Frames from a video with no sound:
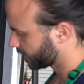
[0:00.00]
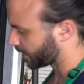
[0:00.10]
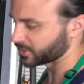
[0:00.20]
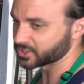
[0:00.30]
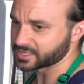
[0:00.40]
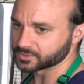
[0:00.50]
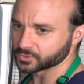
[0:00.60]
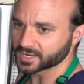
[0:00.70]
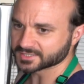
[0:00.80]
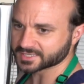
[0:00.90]
I mean,
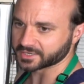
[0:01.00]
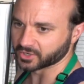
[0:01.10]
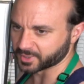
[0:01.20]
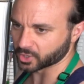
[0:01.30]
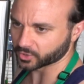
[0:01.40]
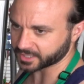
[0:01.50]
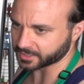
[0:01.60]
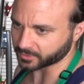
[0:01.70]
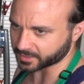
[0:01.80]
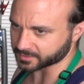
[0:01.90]
you guys can hear me
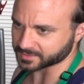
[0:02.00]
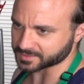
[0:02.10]
okay, right?